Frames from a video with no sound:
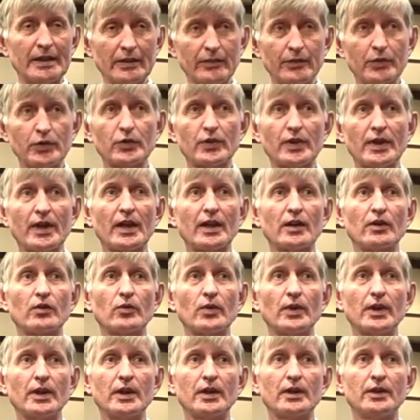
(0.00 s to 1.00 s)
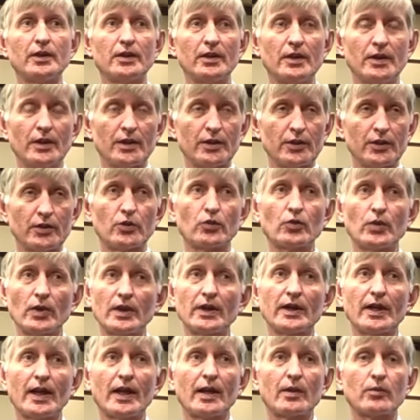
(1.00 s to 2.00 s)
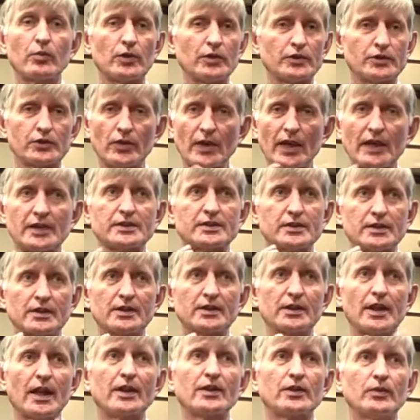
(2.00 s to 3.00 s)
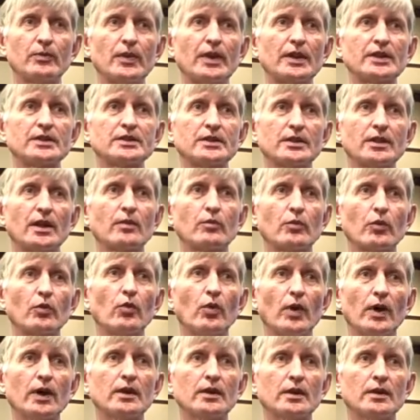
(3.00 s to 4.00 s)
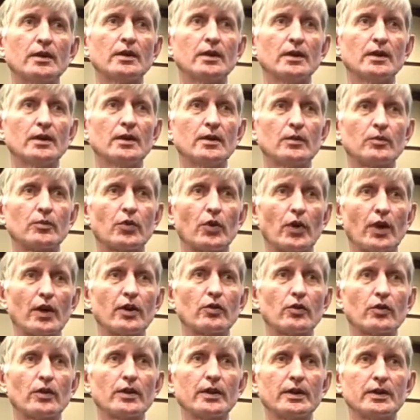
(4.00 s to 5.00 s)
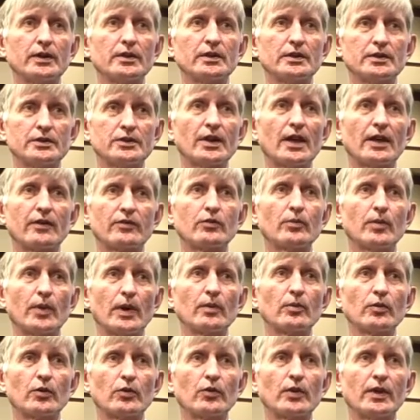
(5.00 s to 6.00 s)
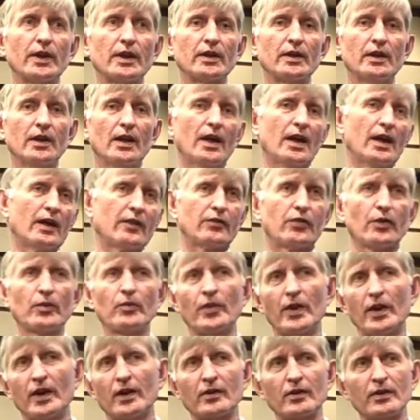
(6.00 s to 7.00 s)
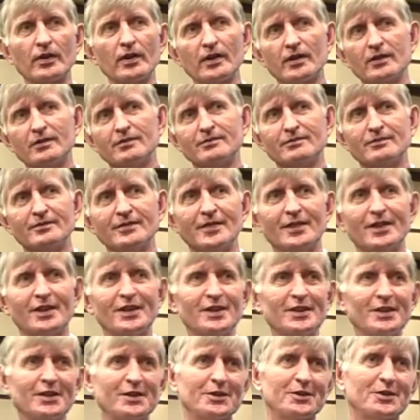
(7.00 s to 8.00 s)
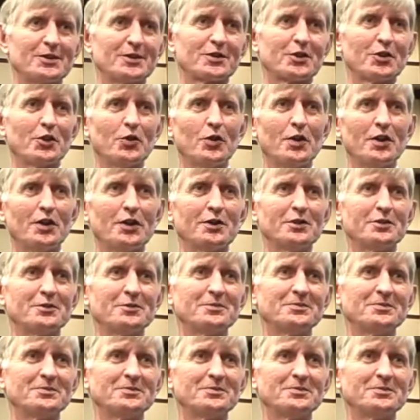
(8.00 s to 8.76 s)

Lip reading: If you can't read, you're really hampered. So that to me is the number one priority, mm-hmm. is you have to be able to read. And from there, it'll go on.